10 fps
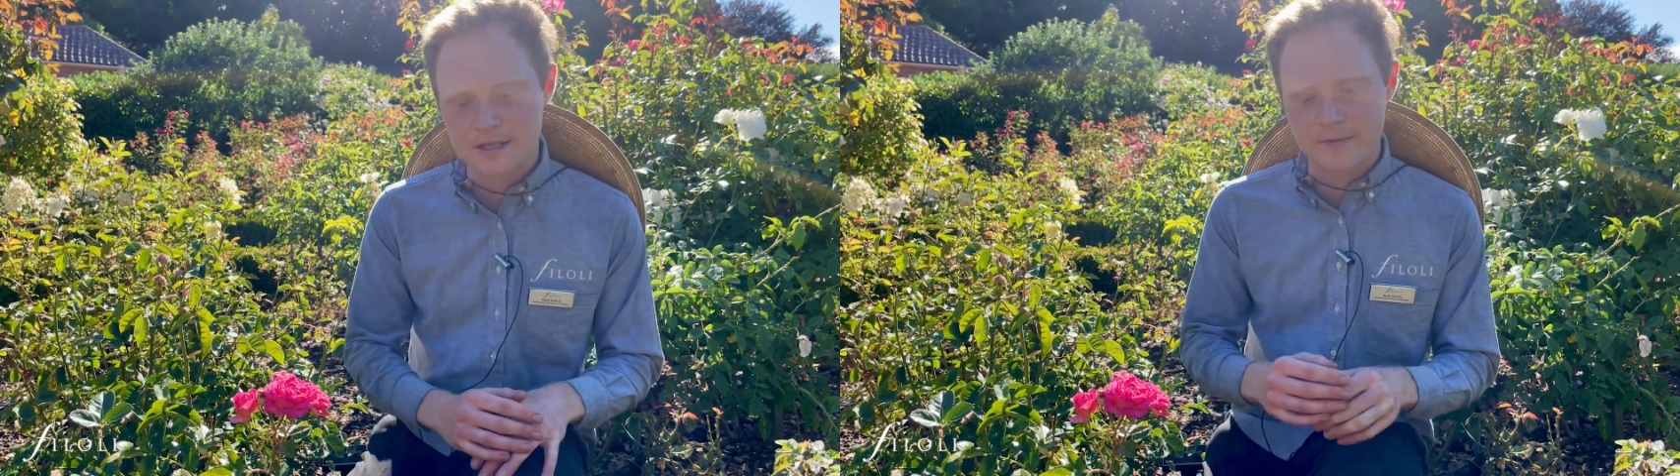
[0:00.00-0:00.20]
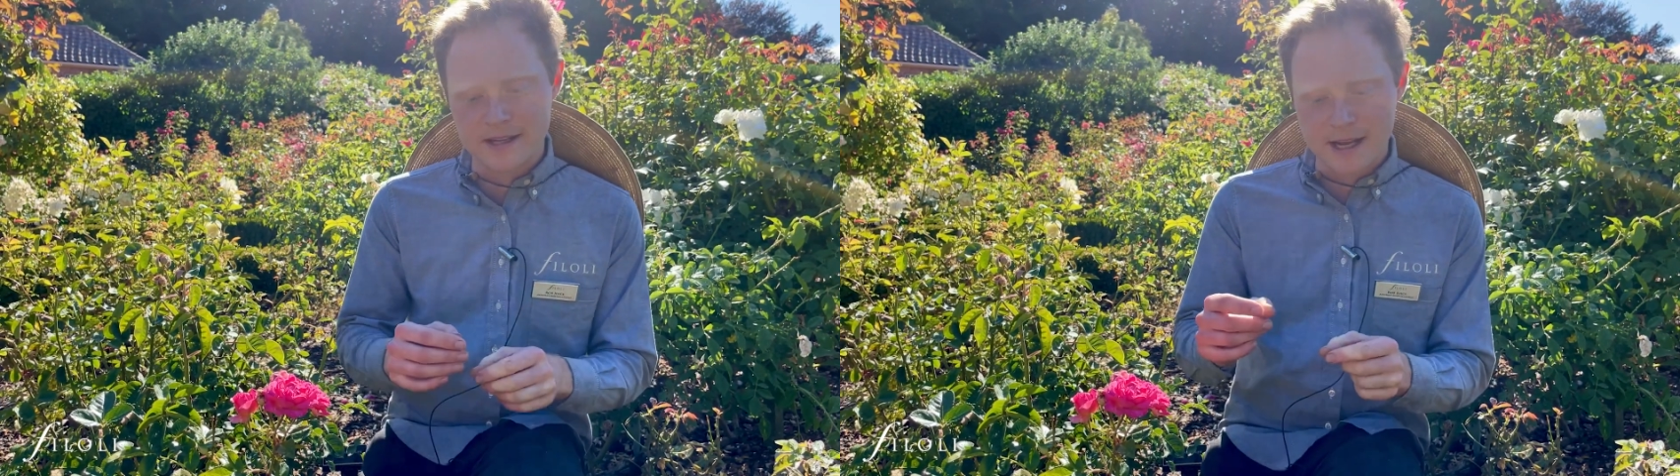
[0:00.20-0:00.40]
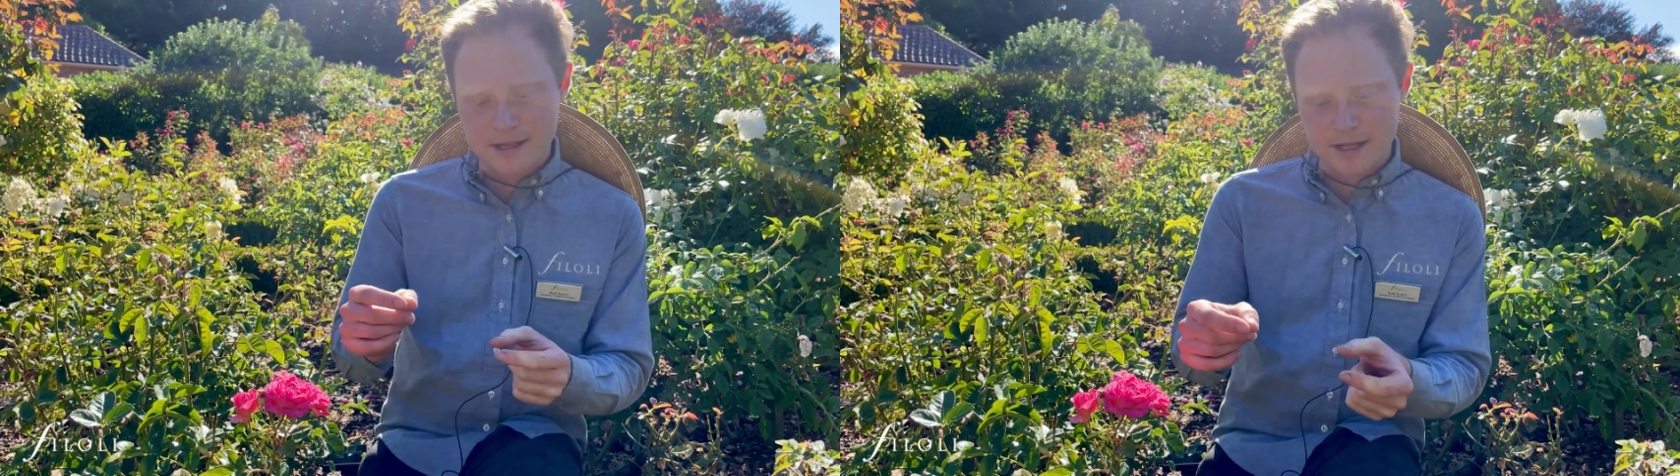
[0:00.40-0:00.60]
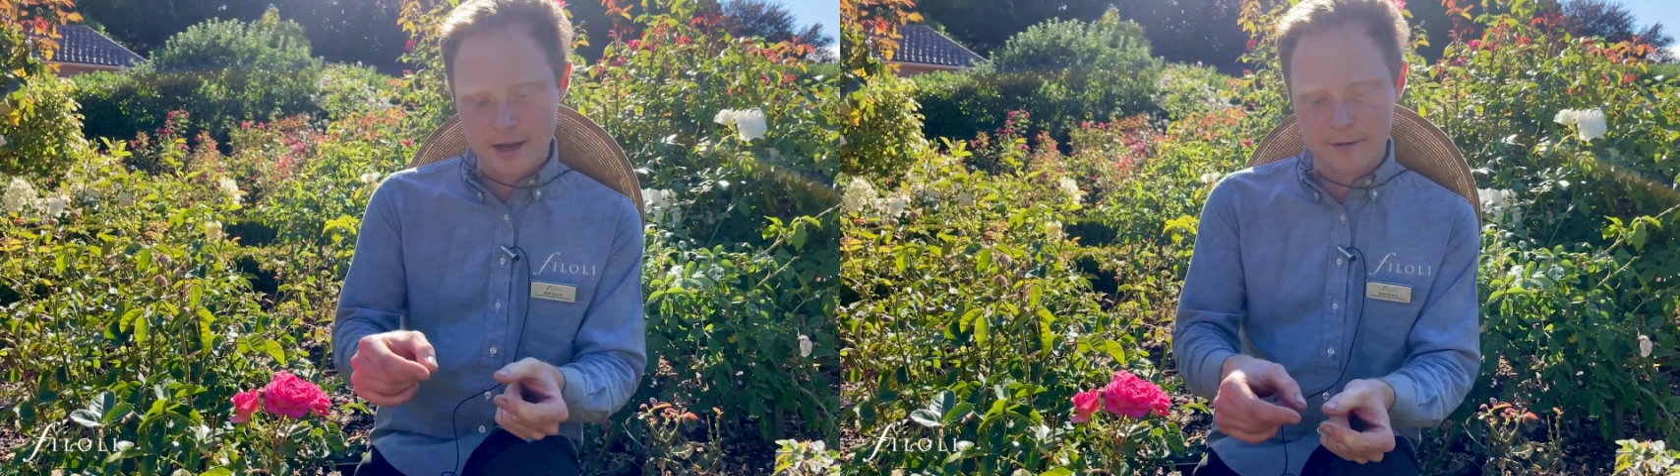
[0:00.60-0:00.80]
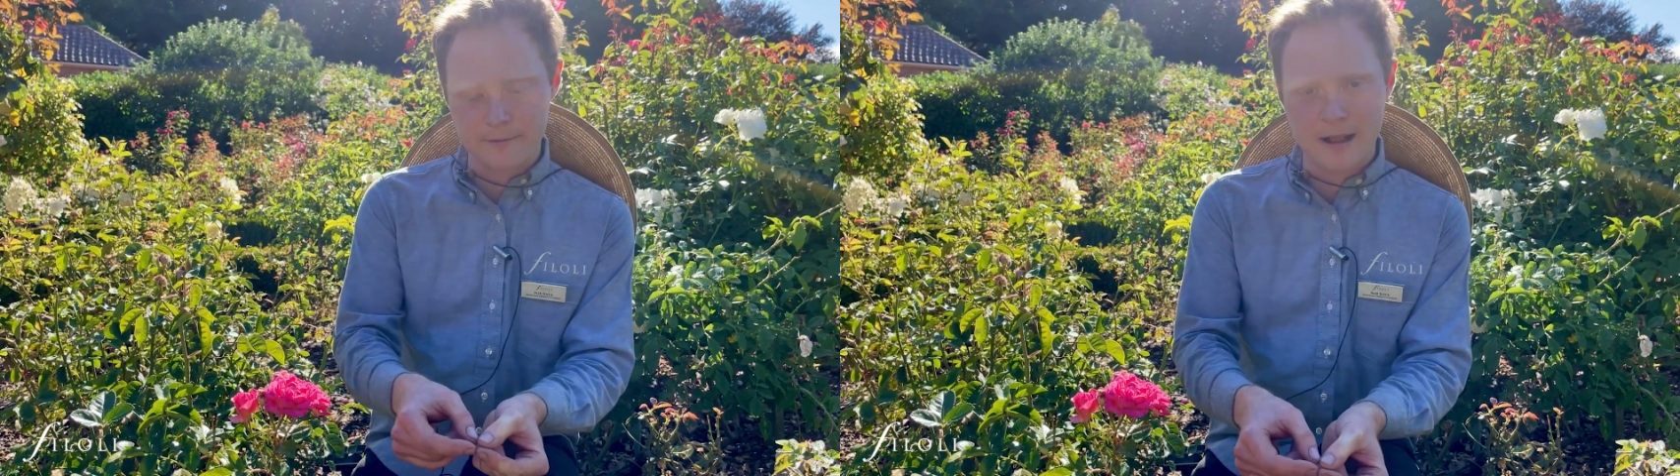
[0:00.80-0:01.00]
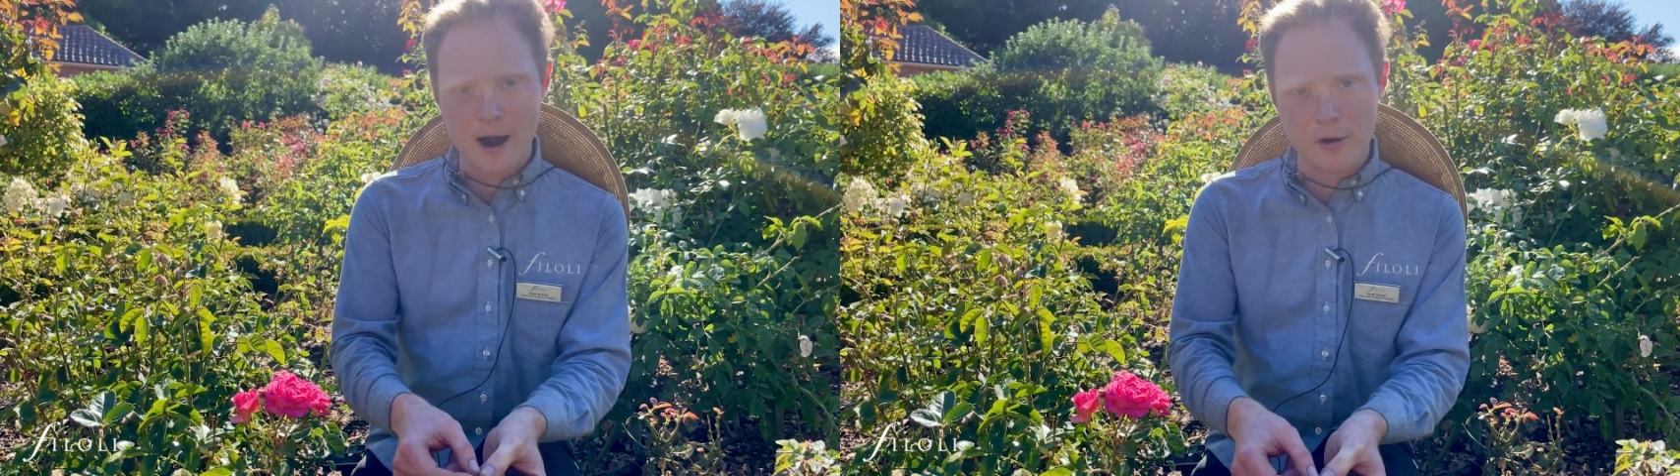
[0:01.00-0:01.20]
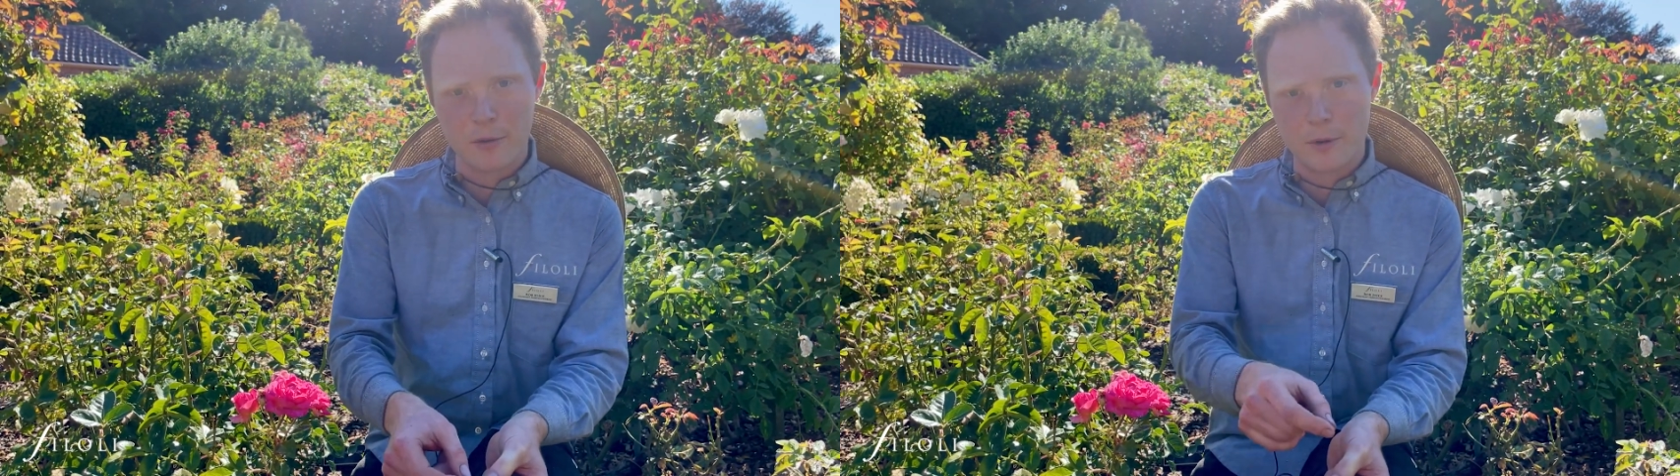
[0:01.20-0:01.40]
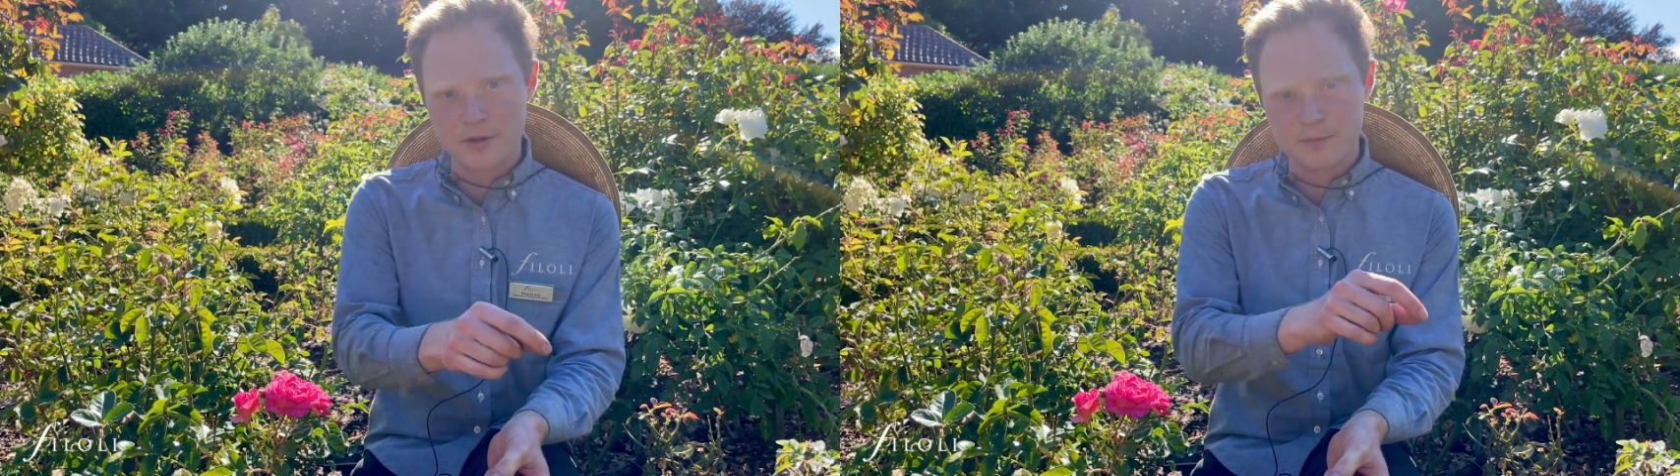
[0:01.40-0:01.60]
they tend to flower on
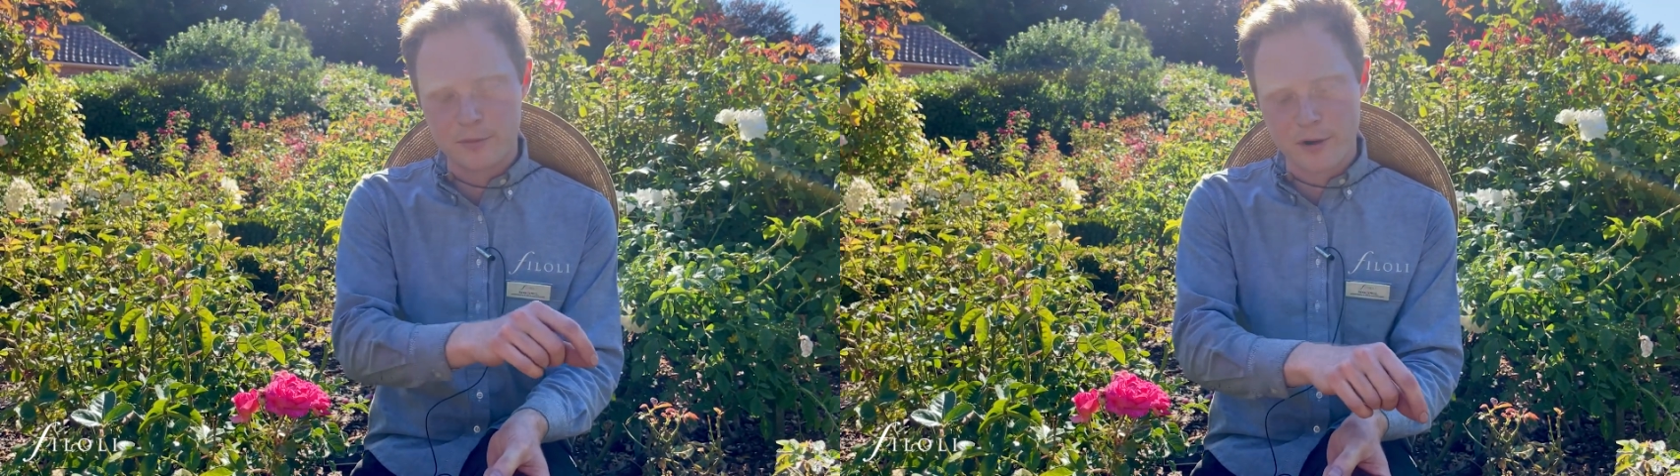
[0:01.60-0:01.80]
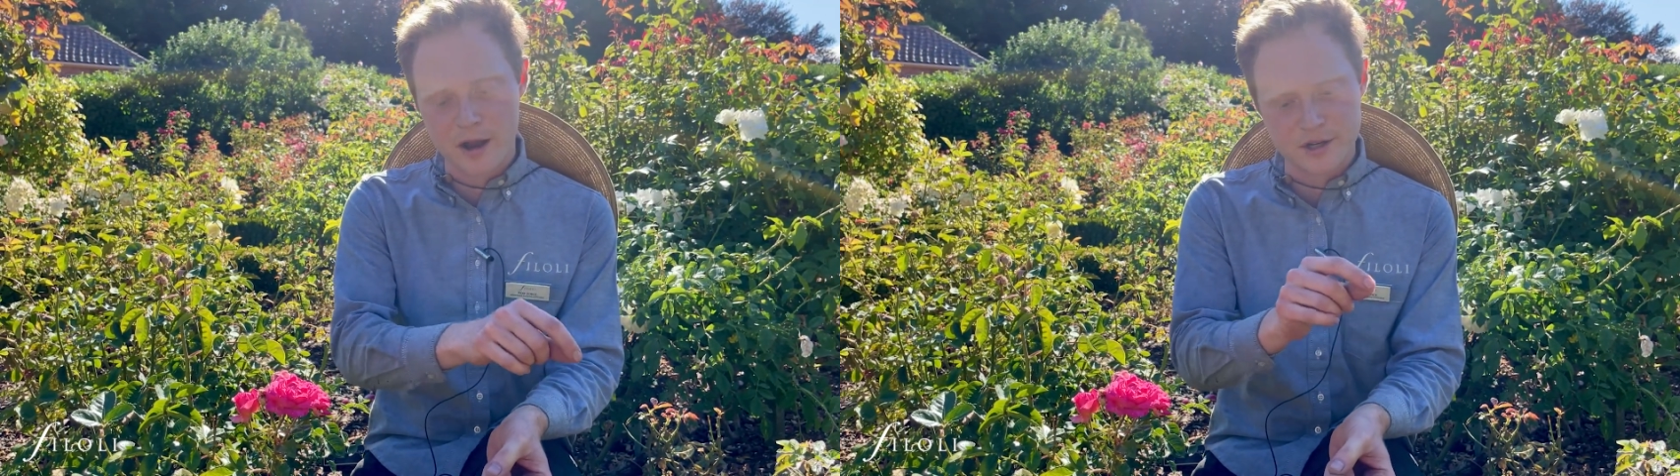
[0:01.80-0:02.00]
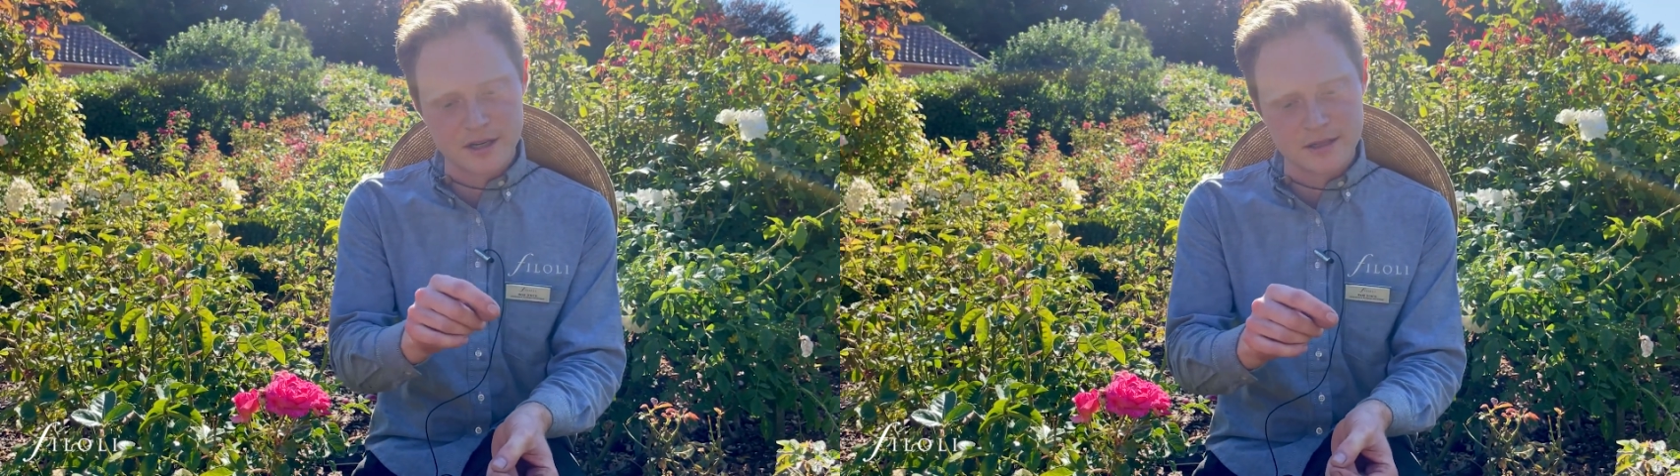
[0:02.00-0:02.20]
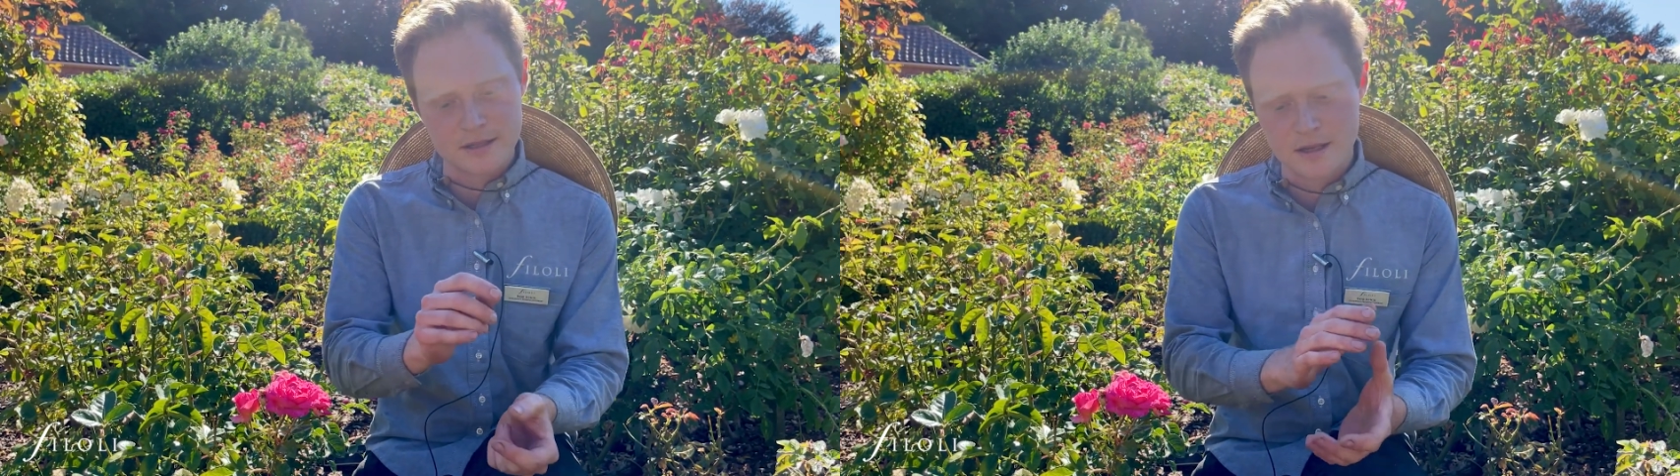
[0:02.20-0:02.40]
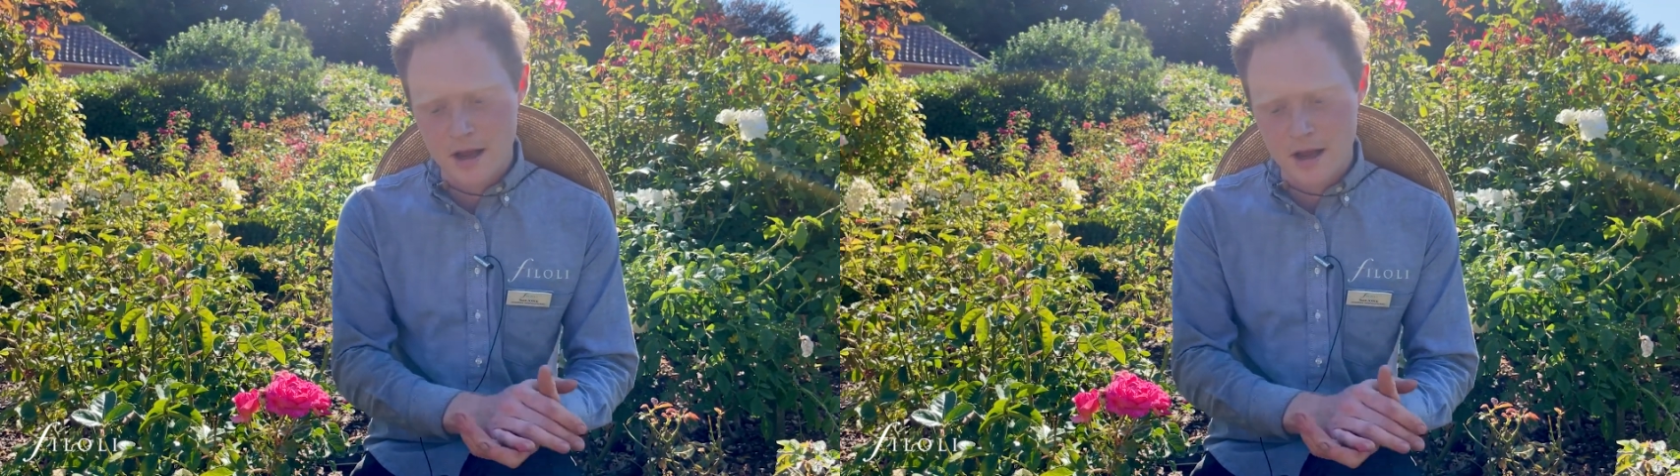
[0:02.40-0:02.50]
multiple branches.